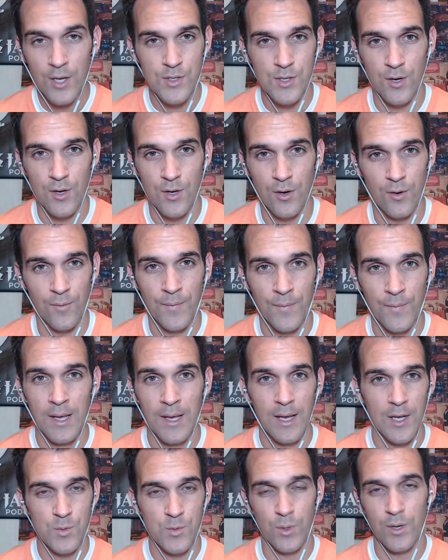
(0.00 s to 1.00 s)
So
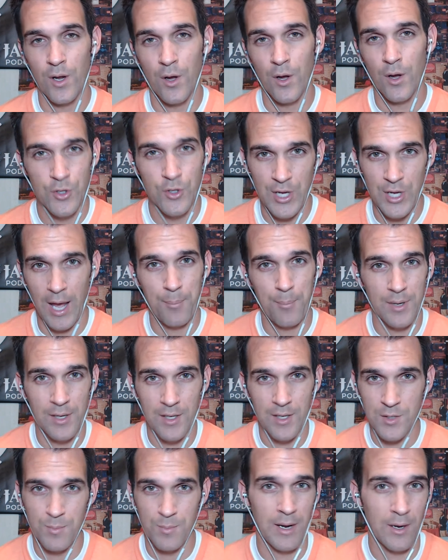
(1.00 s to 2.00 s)
as we know, the
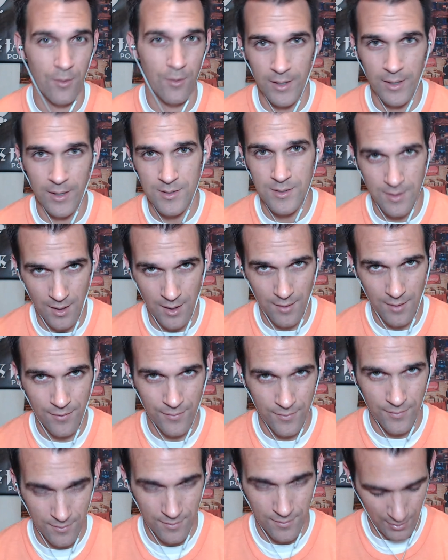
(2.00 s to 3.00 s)
Japanese make great
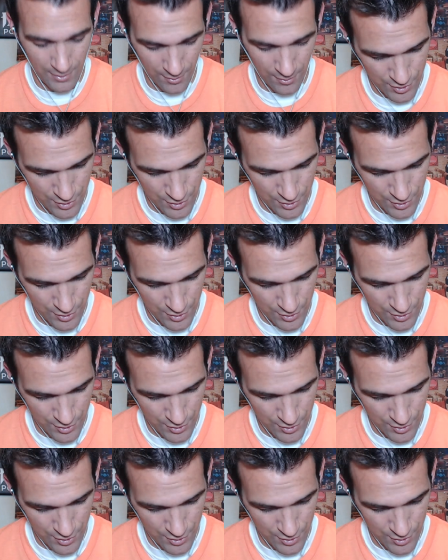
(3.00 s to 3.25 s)
stuff, you know, the